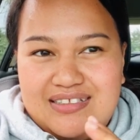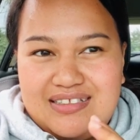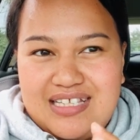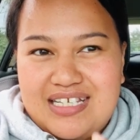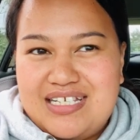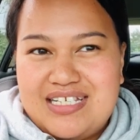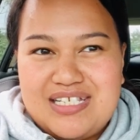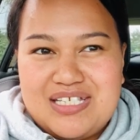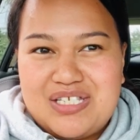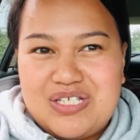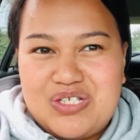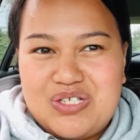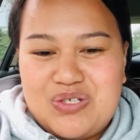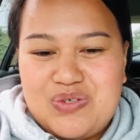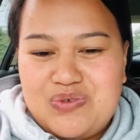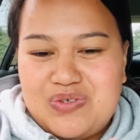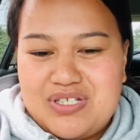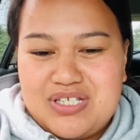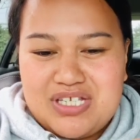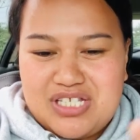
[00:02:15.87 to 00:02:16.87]
things
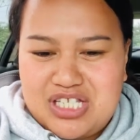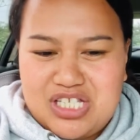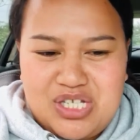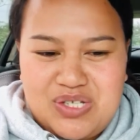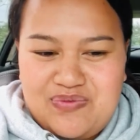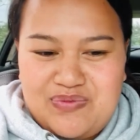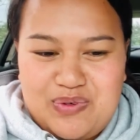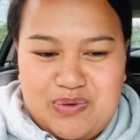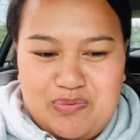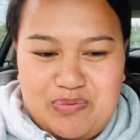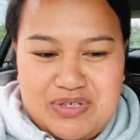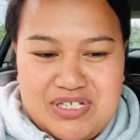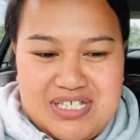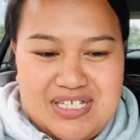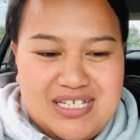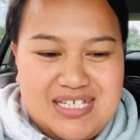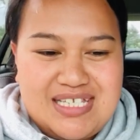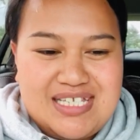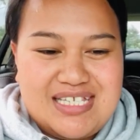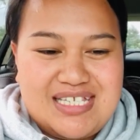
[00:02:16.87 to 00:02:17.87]
to a successful
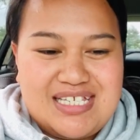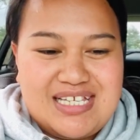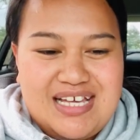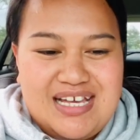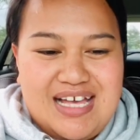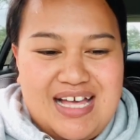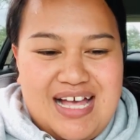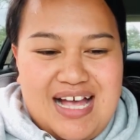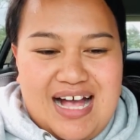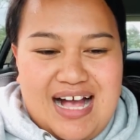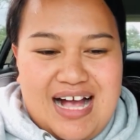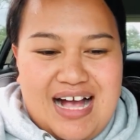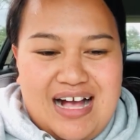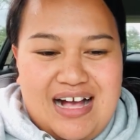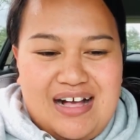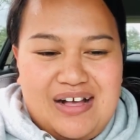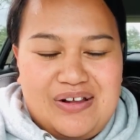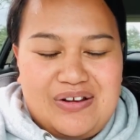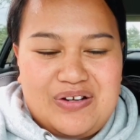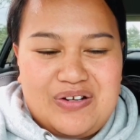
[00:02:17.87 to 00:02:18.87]
business.
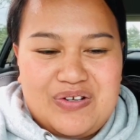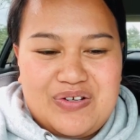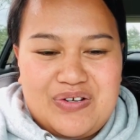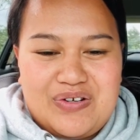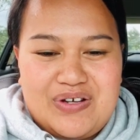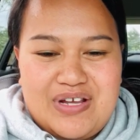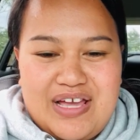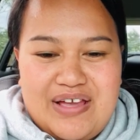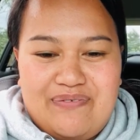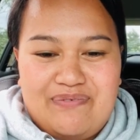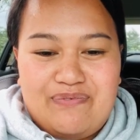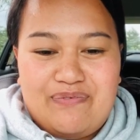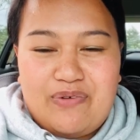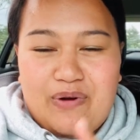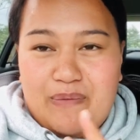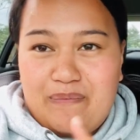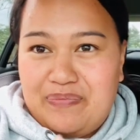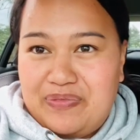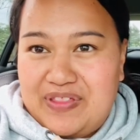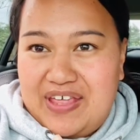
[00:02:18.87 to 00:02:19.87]
Uh, her and
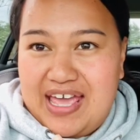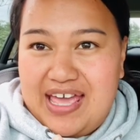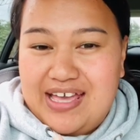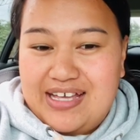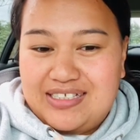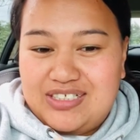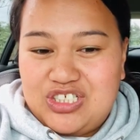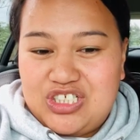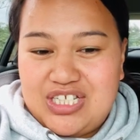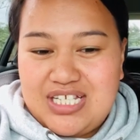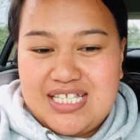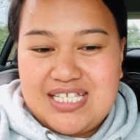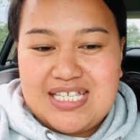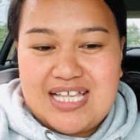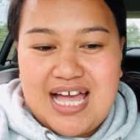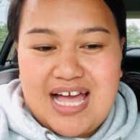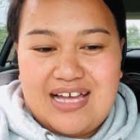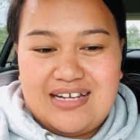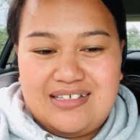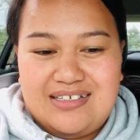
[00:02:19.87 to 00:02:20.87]
from that she
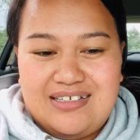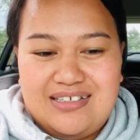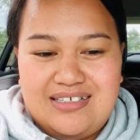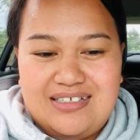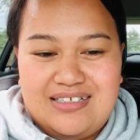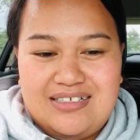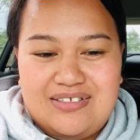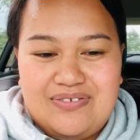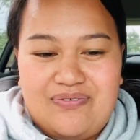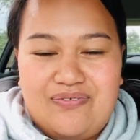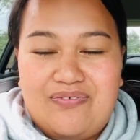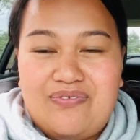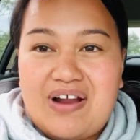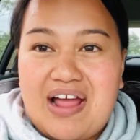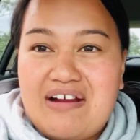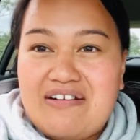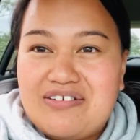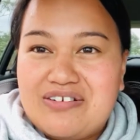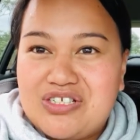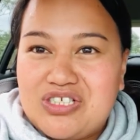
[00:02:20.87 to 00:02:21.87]
started
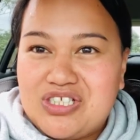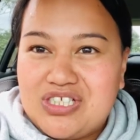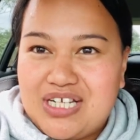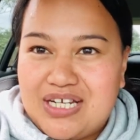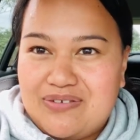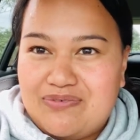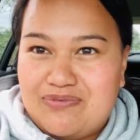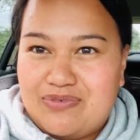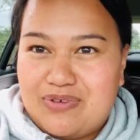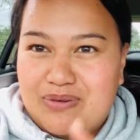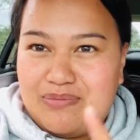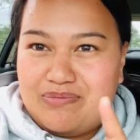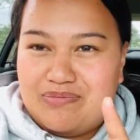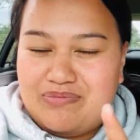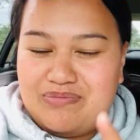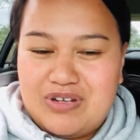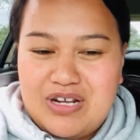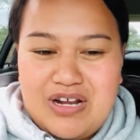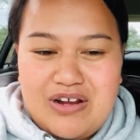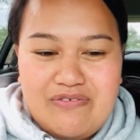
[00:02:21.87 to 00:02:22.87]
flourishing
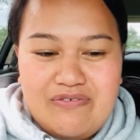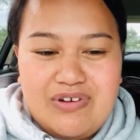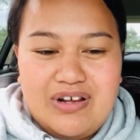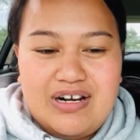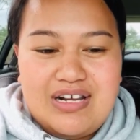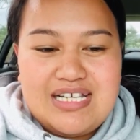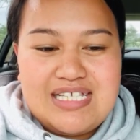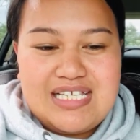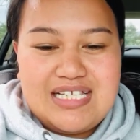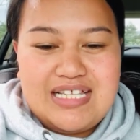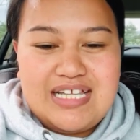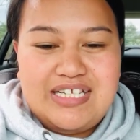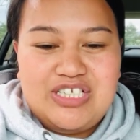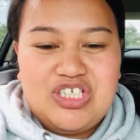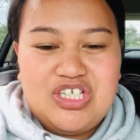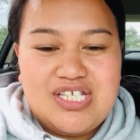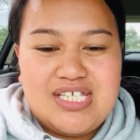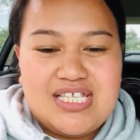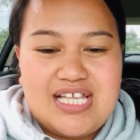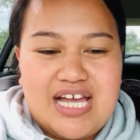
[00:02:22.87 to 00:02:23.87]
from realizing that
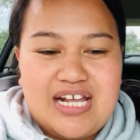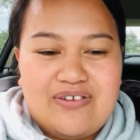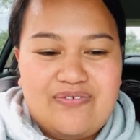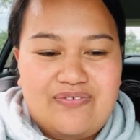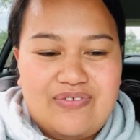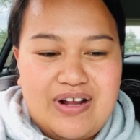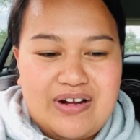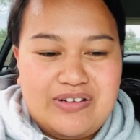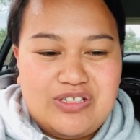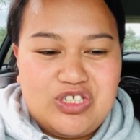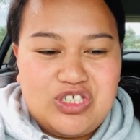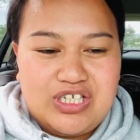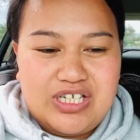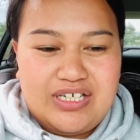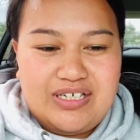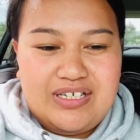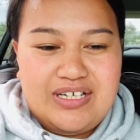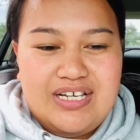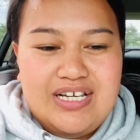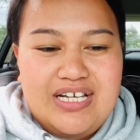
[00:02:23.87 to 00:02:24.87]
she started
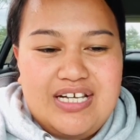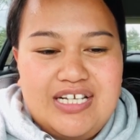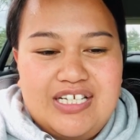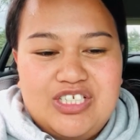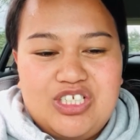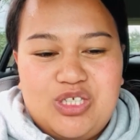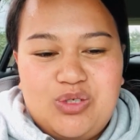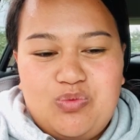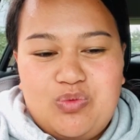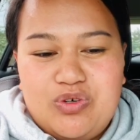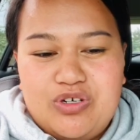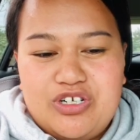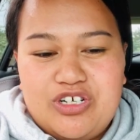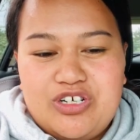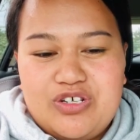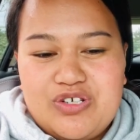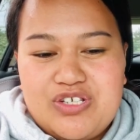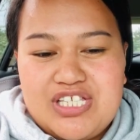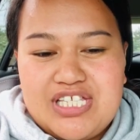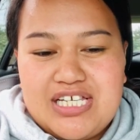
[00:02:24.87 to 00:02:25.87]
flourishing she
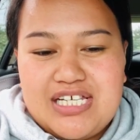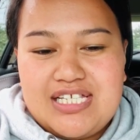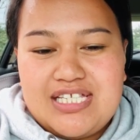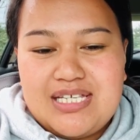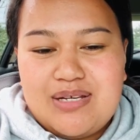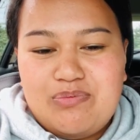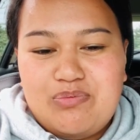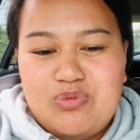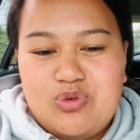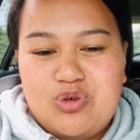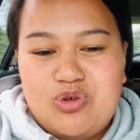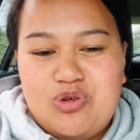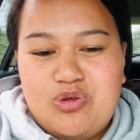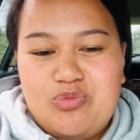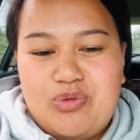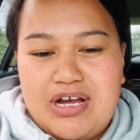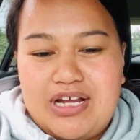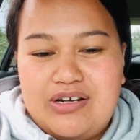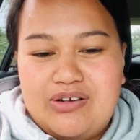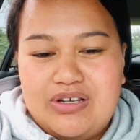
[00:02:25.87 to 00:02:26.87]
watered her seed some
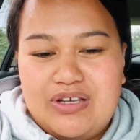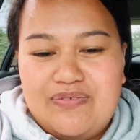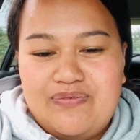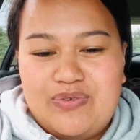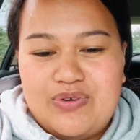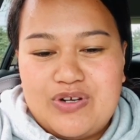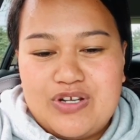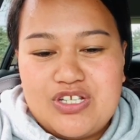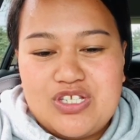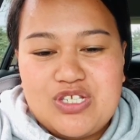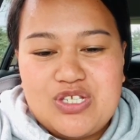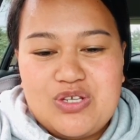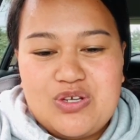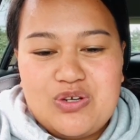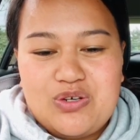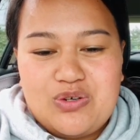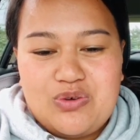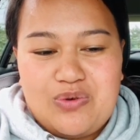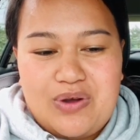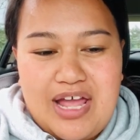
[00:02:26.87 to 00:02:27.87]
more by looking for
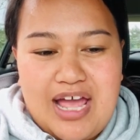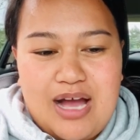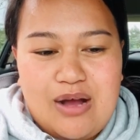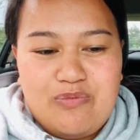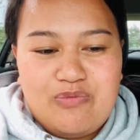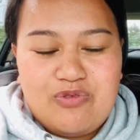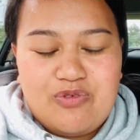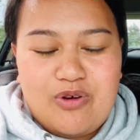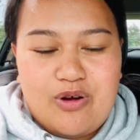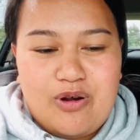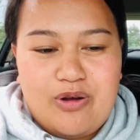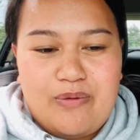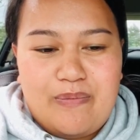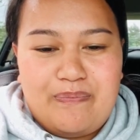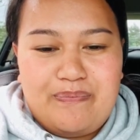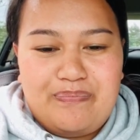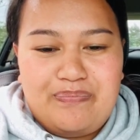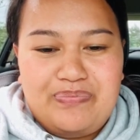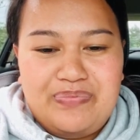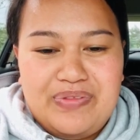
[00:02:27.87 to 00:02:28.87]
external help
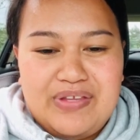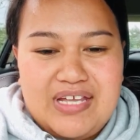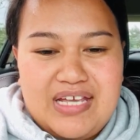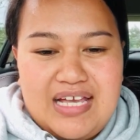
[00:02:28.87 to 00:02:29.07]
from